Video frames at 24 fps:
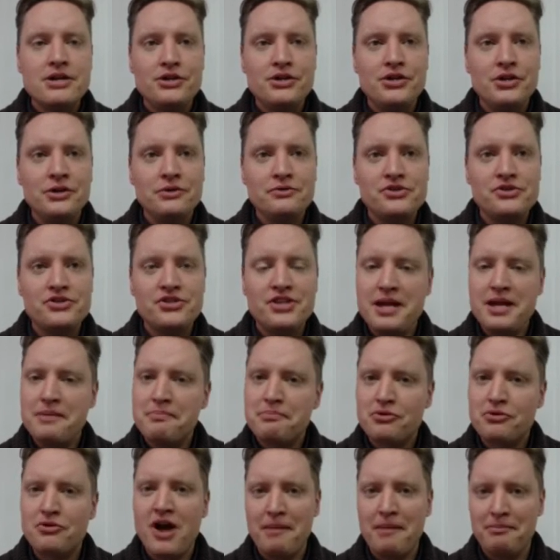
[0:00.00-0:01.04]
Don't say
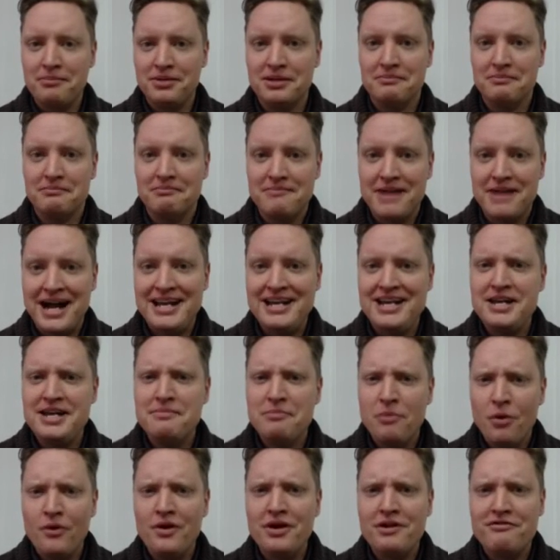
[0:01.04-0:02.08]
problem. I need
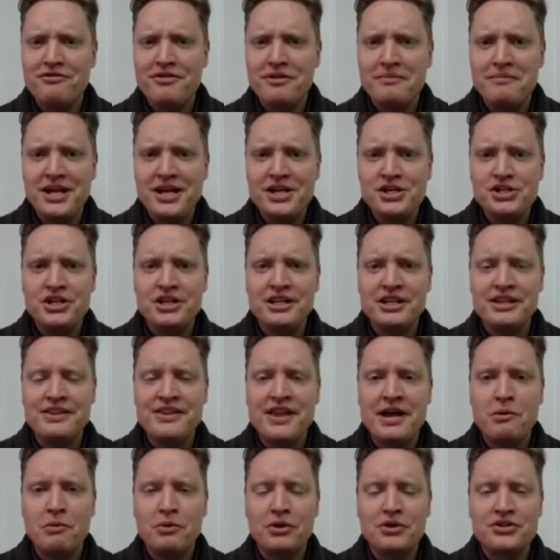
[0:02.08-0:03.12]
more information
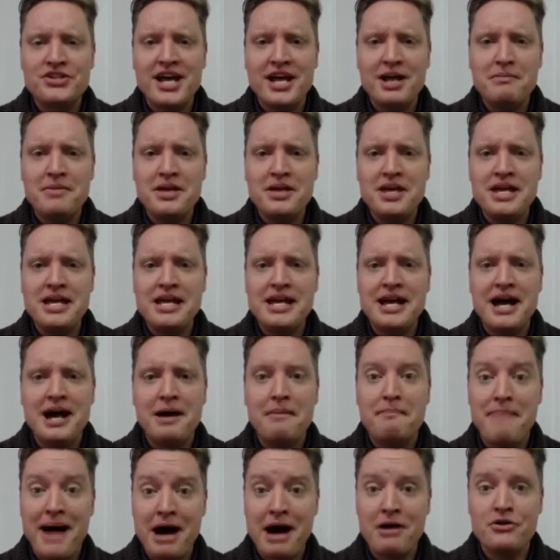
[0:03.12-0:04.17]
that will tell me
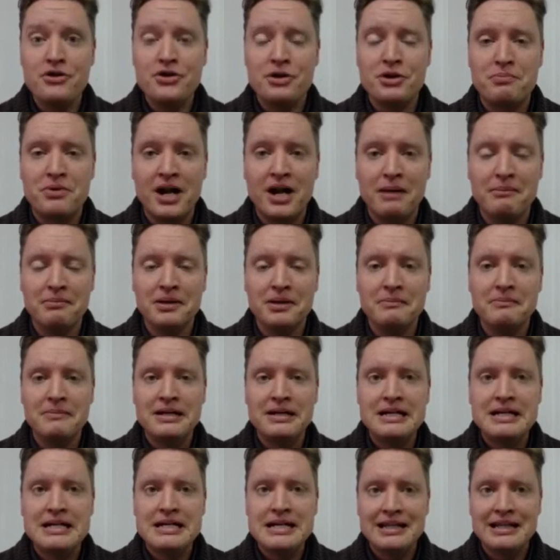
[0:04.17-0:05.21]
about your problem,
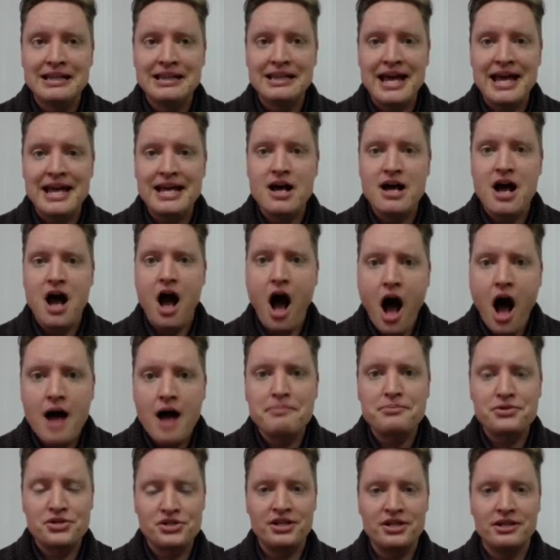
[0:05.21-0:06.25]
like
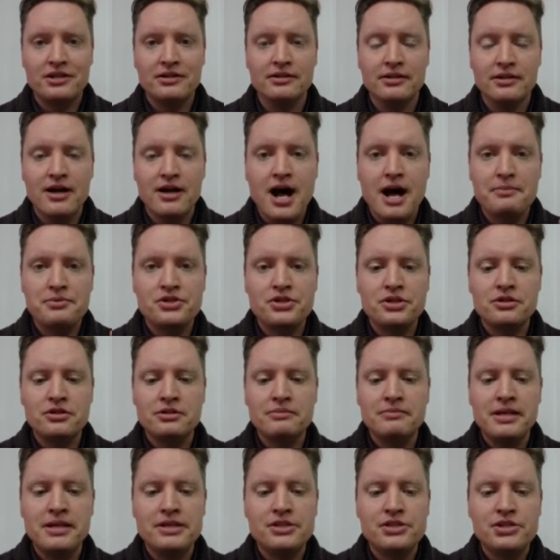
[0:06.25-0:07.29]
obstacle. Obstacle
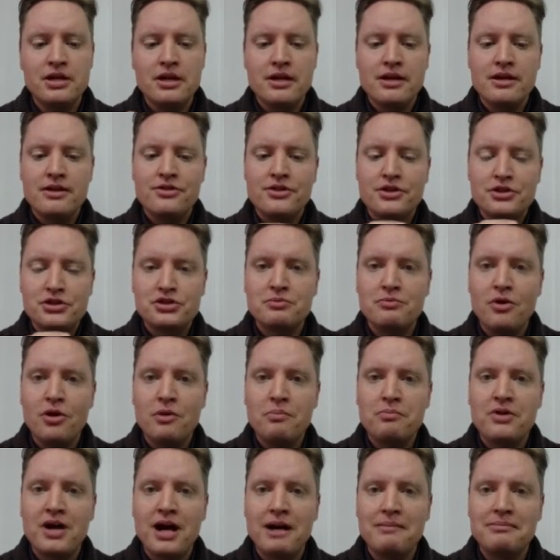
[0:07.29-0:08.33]
means the small
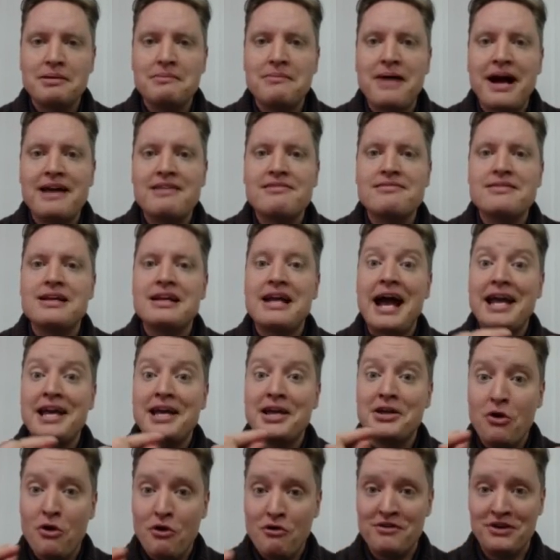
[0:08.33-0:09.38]
problem I think I
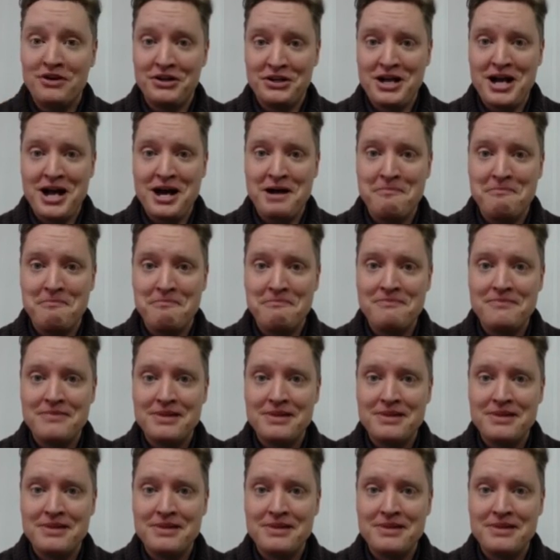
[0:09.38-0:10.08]
can overcome.